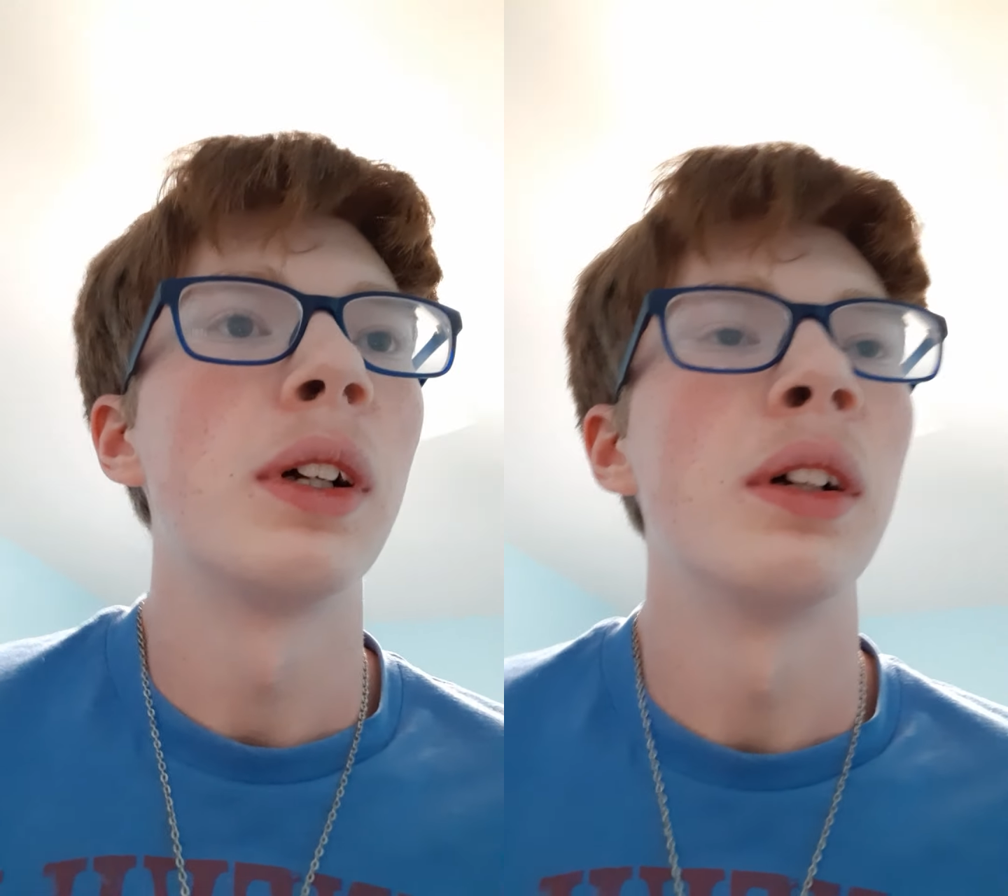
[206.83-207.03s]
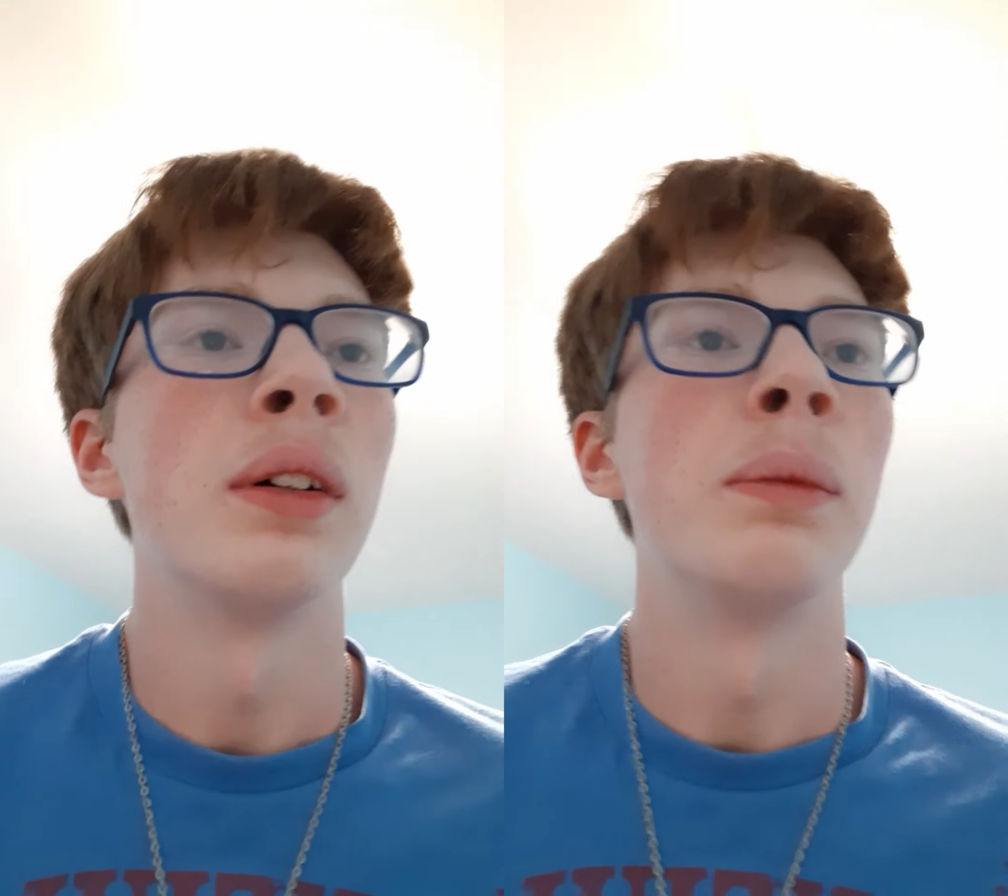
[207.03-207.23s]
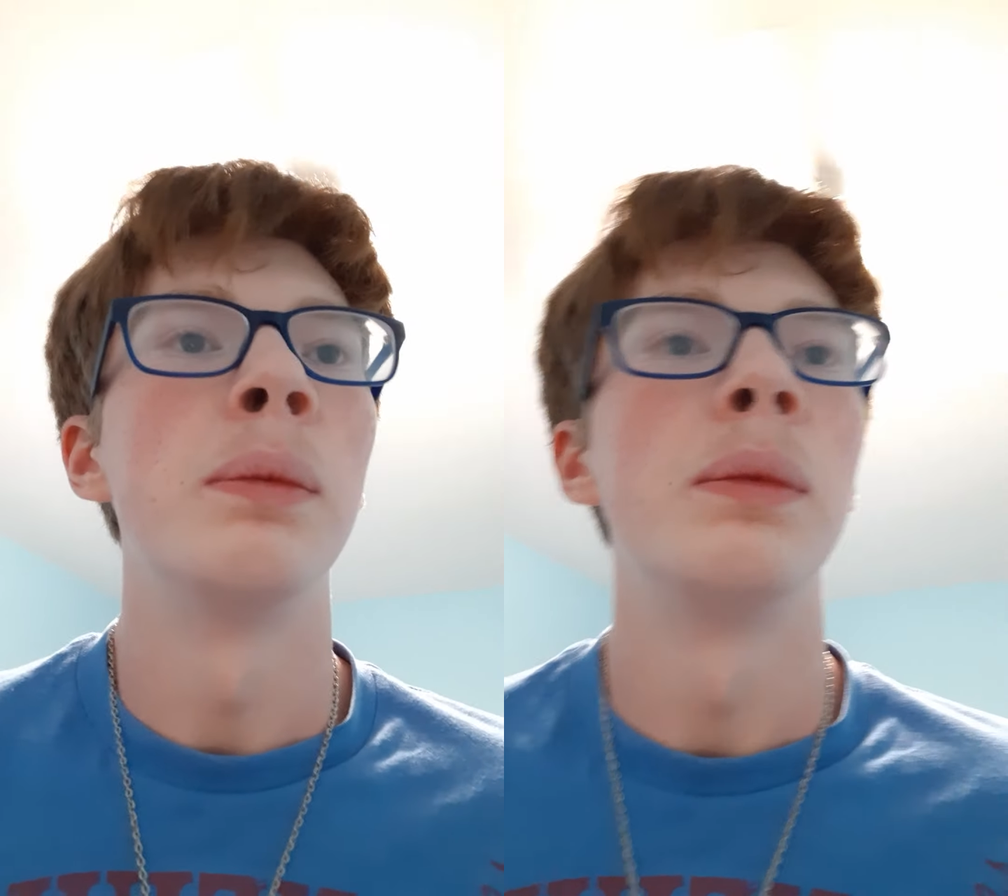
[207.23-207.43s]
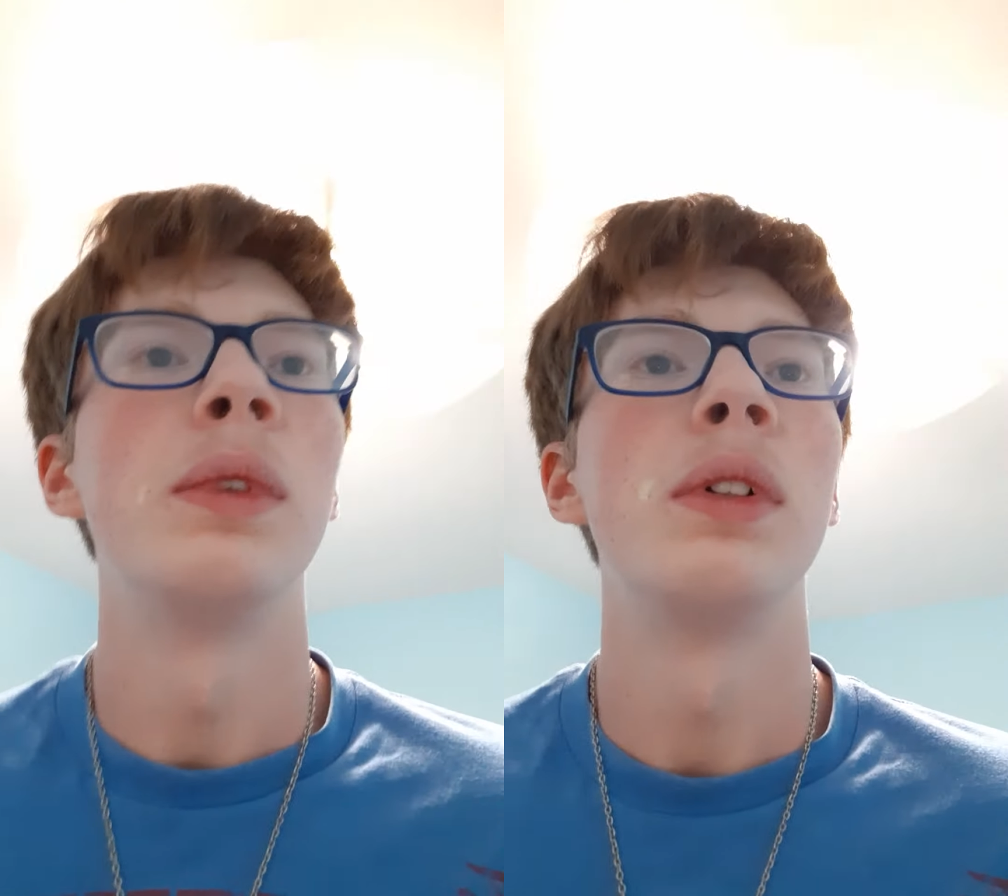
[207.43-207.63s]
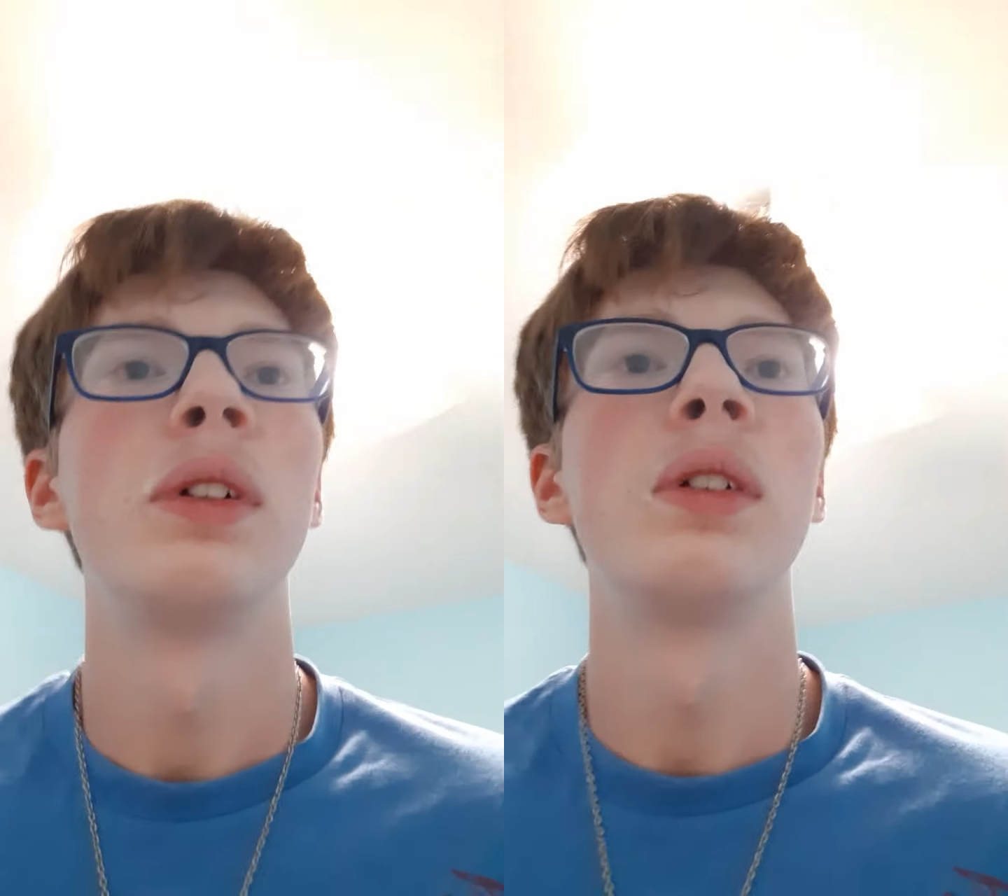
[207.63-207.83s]
Um,
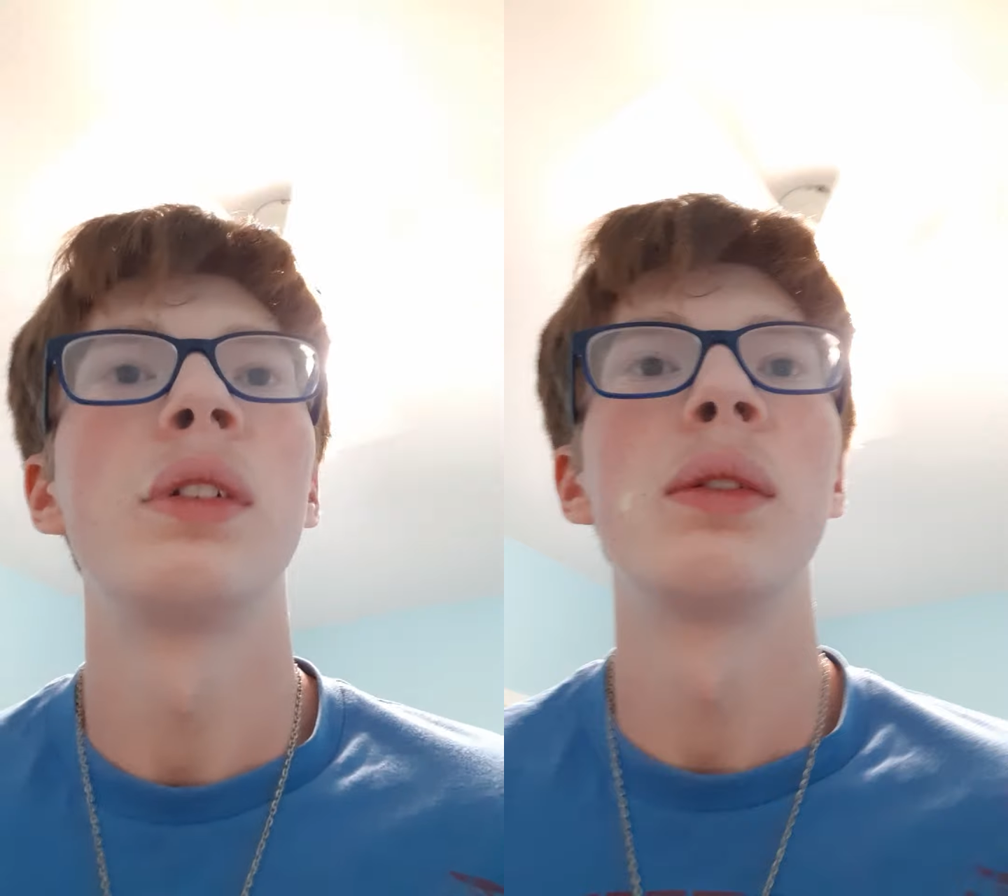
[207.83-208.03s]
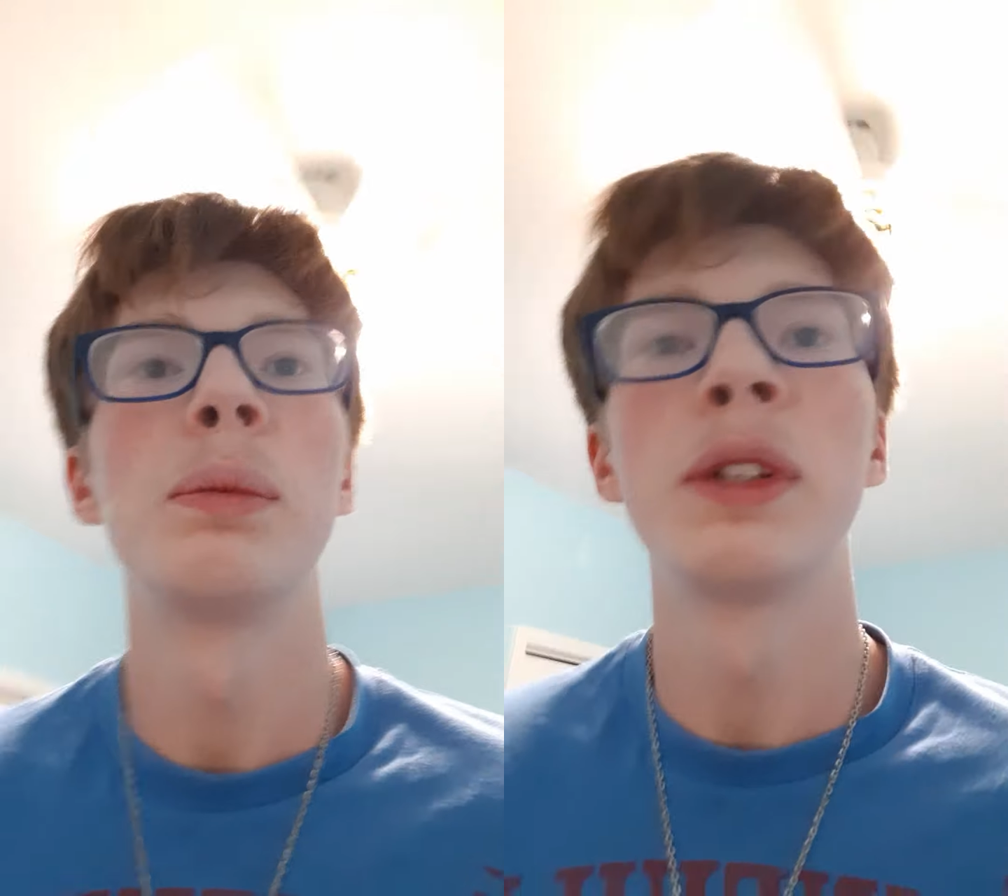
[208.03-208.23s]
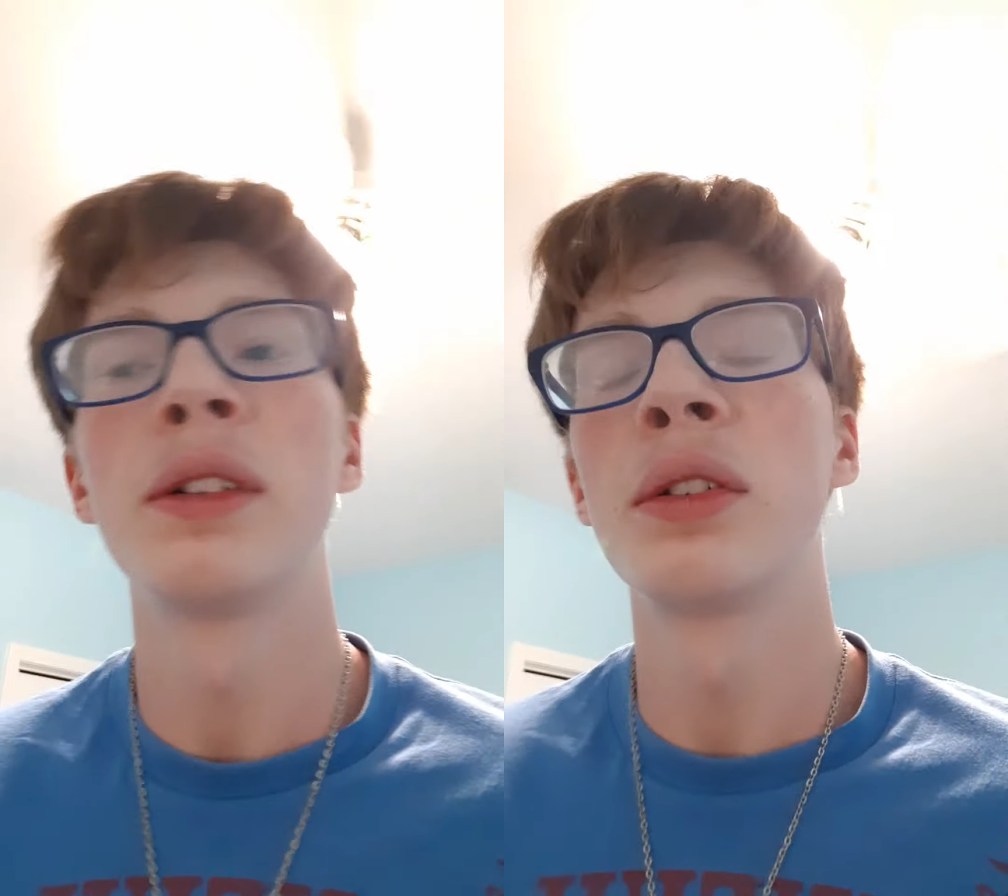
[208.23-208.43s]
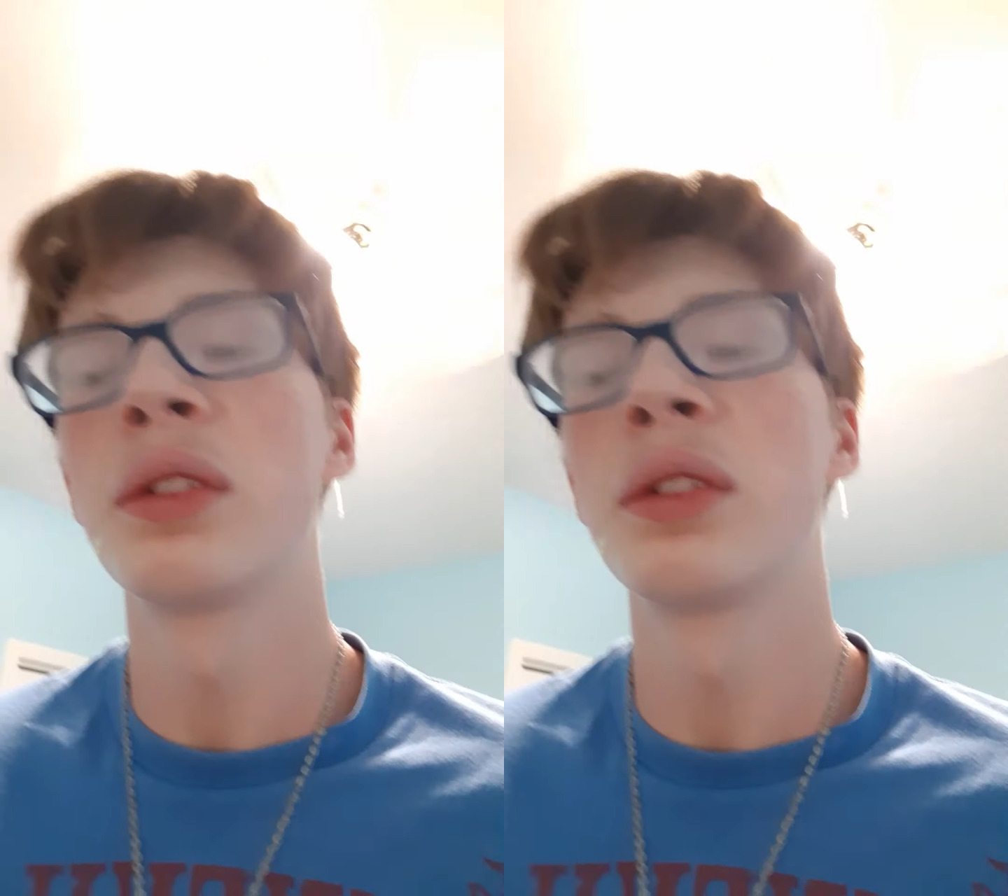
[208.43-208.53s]
but